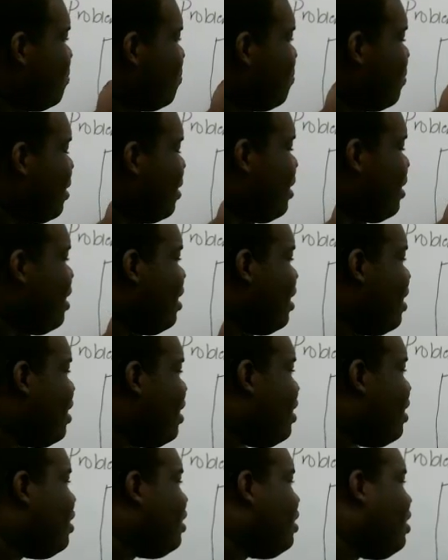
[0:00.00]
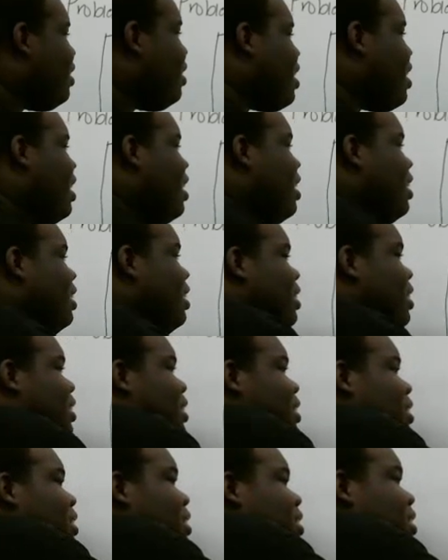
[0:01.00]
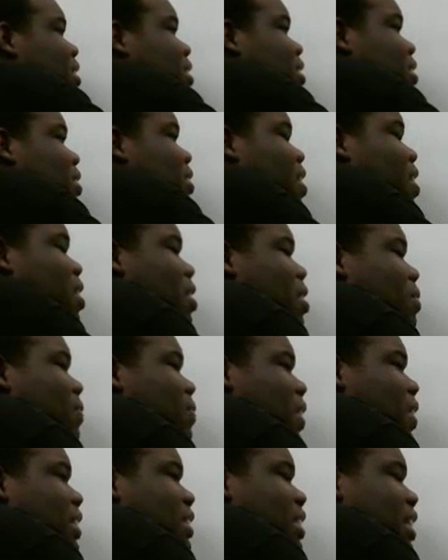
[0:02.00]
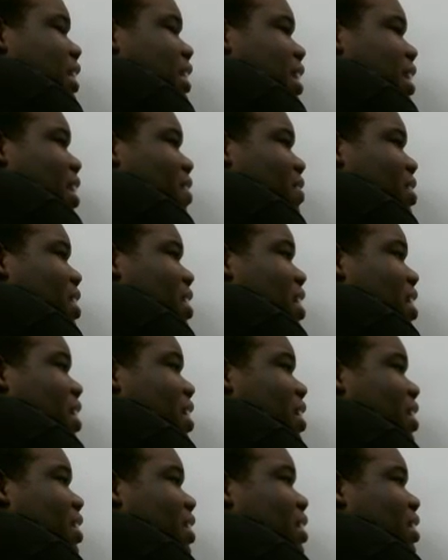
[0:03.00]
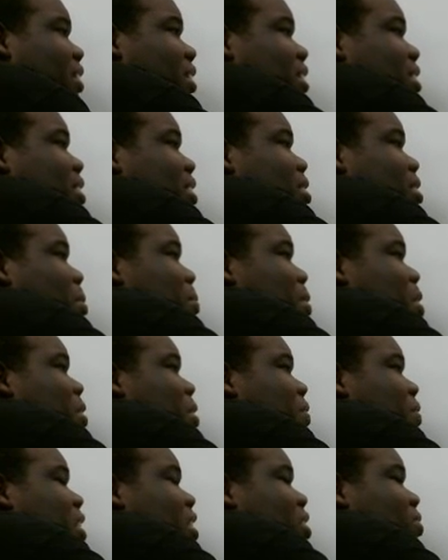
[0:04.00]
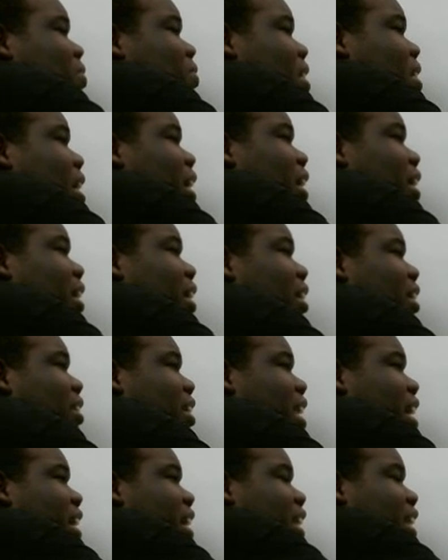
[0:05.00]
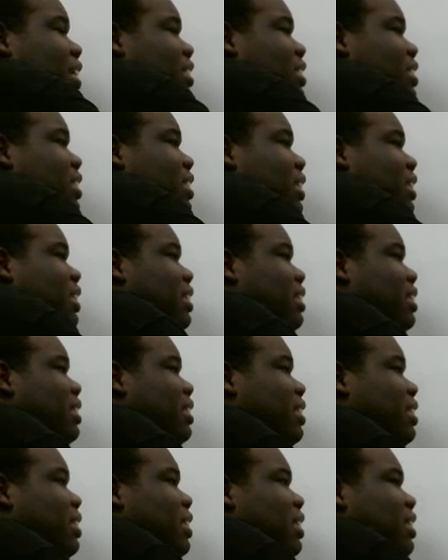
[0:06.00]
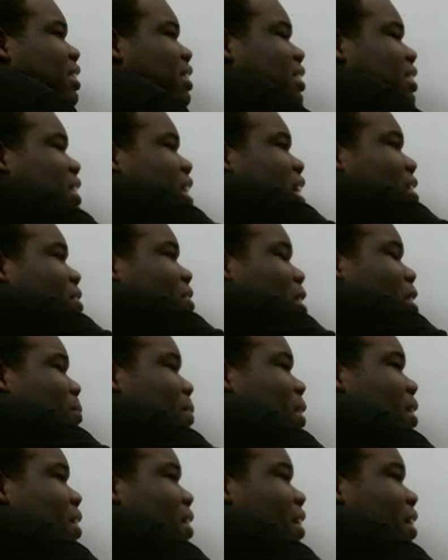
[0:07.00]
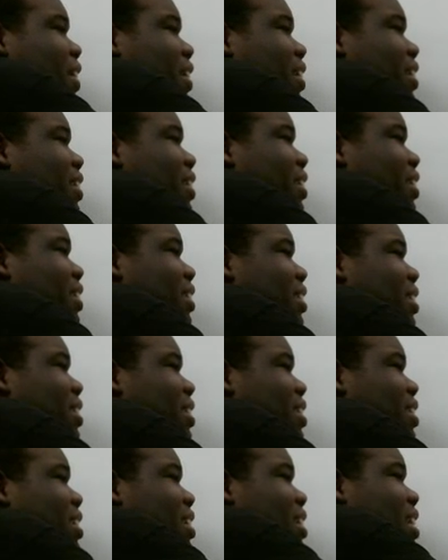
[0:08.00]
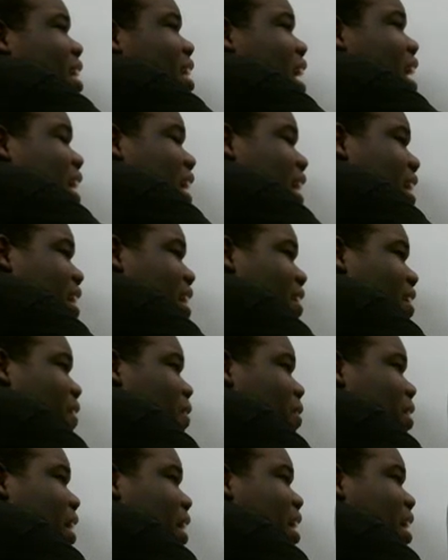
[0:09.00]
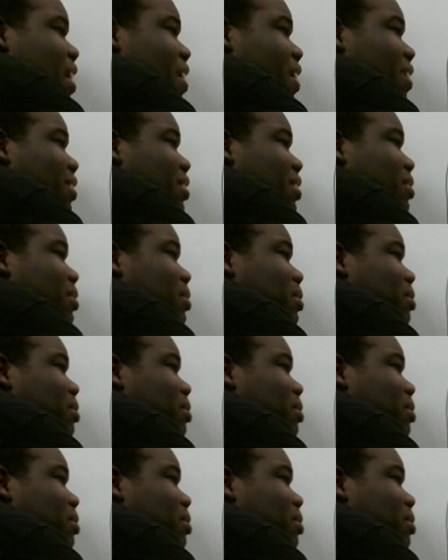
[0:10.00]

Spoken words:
But here, okay, so I already visited down here. So I move this way, then I get a G. So now when I'm here, I can go down.